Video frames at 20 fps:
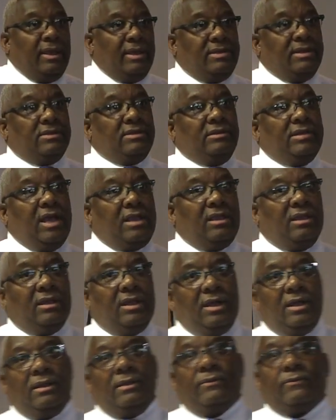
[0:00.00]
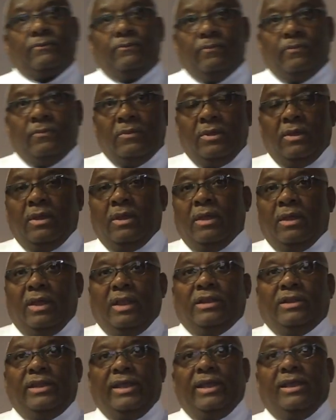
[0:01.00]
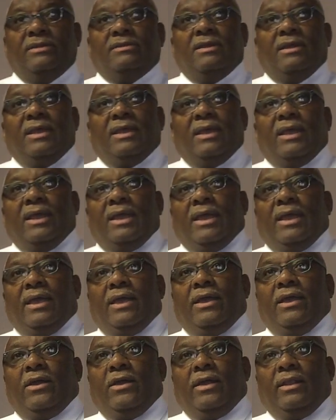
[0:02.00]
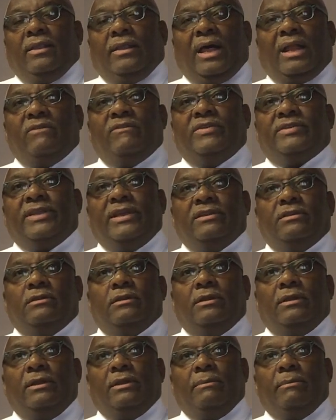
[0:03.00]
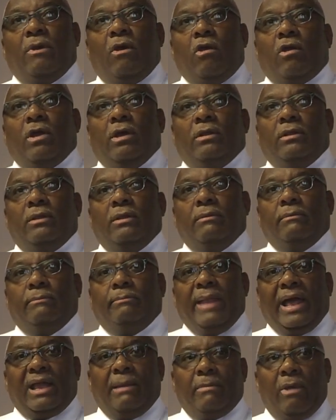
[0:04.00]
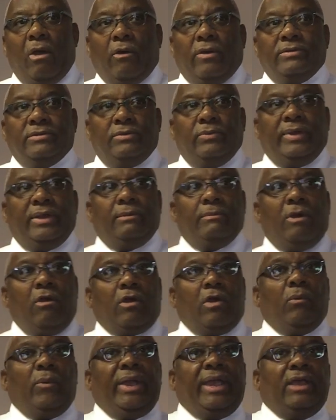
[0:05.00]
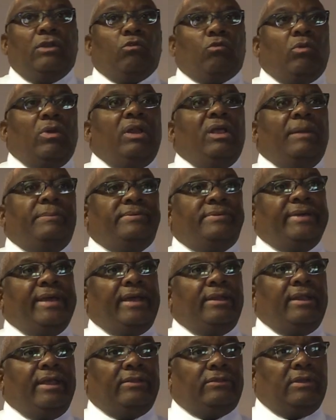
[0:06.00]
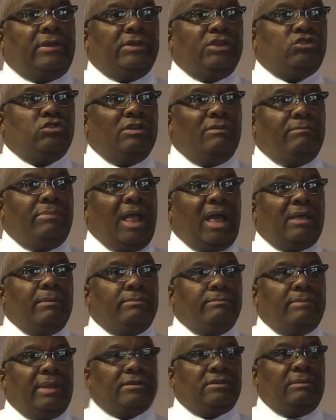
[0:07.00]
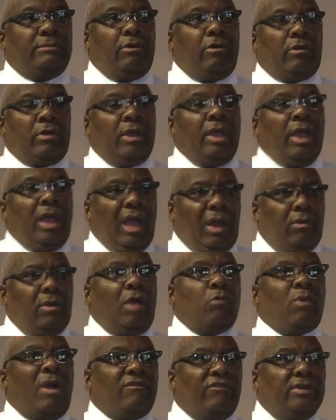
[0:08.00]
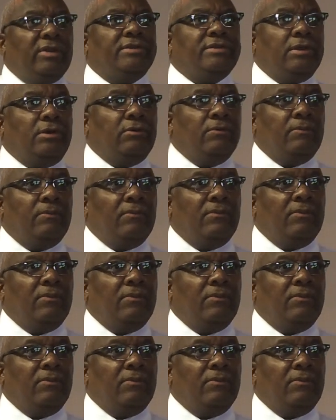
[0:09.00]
I say it to Tanya a lot, and kids. A lot of us get in America, Black Americans, if we get in America, we get really upset at the condition of Black America, and rightfully so.